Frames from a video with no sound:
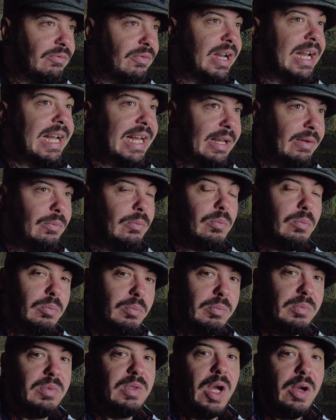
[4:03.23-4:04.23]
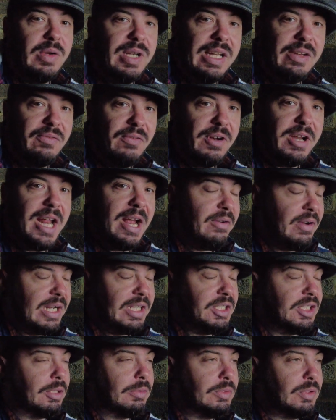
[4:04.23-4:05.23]
really no need for an air
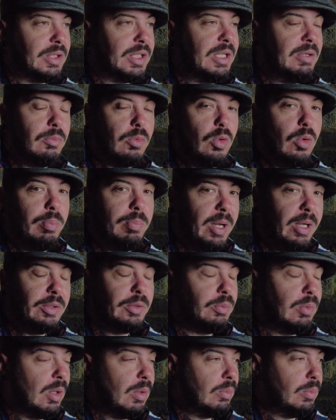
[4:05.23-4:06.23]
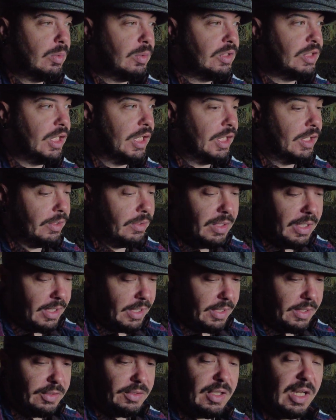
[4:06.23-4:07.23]
raid shelter anymore post World War II.
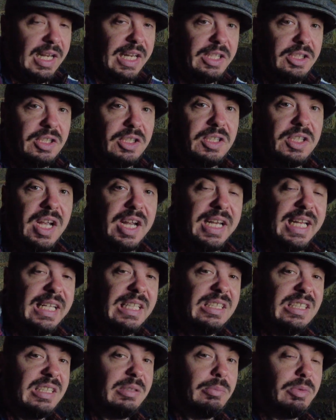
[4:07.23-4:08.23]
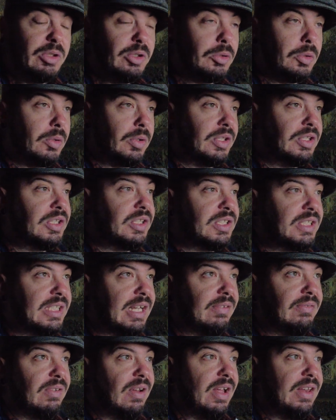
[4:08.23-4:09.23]
So let's just turn it into some storage and
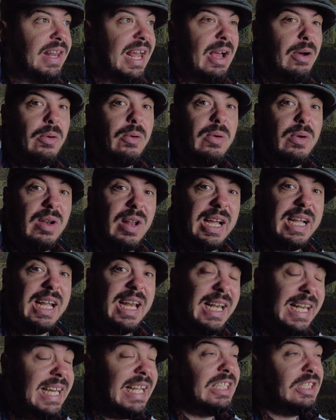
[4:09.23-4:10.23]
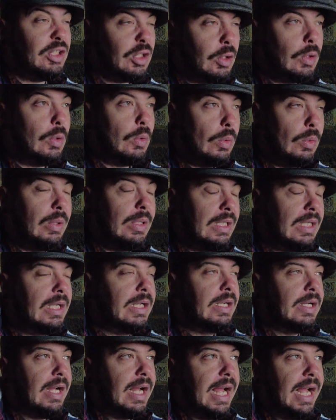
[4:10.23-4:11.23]
stuff like that, or like a little
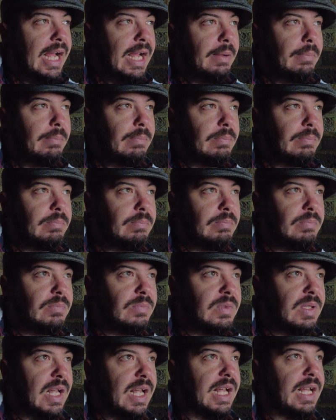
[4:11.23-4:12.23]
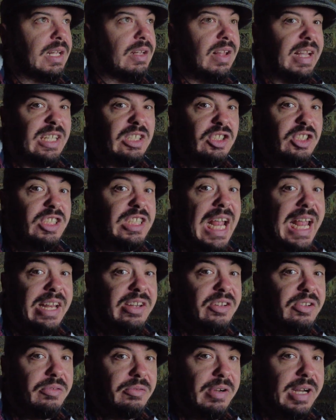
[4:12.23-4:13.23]
like
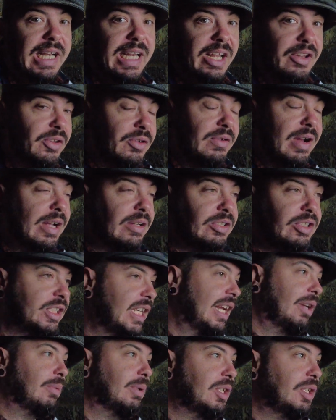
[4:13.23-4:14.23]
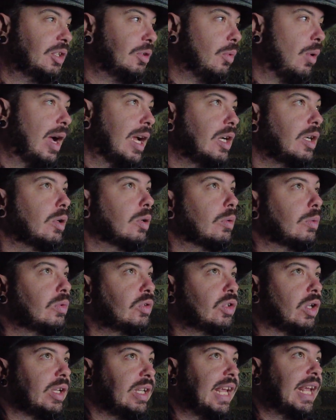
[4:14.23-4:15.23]
shed, really underground shed, which is quite cool.
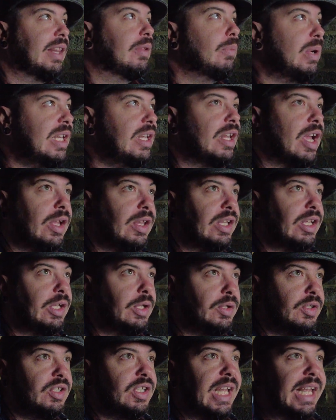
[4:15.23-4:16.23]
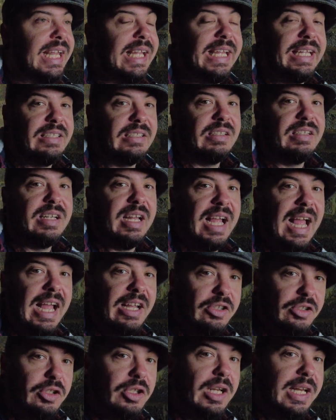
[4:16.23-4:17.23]
So yeah, the window that you see isn't
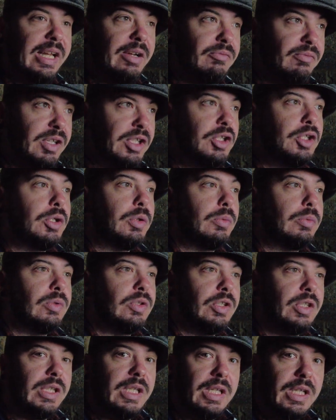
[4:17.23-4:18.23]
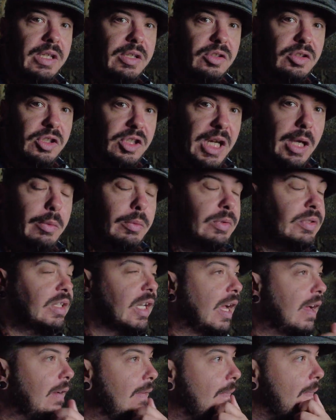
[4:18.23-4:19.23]
actually original to the
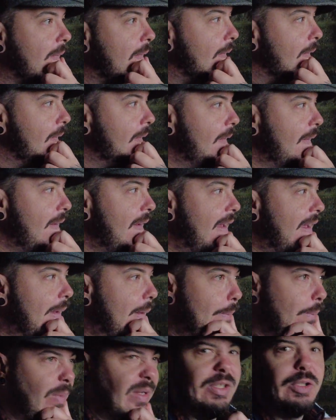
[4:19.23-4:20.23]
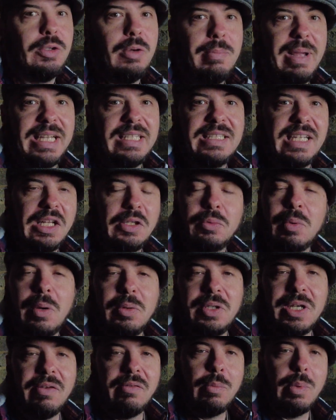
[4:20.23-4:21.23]
shelter, which sort of makes sense. Why
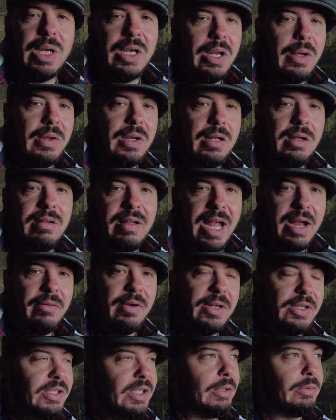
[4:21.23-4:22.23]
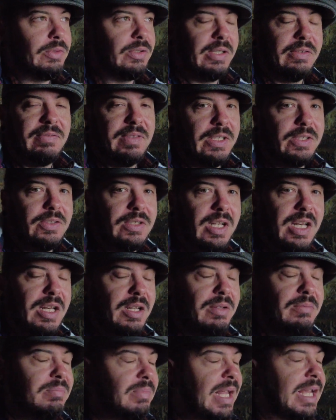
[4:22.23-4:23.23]
would you have a window in an air raid shelter if it's gonna,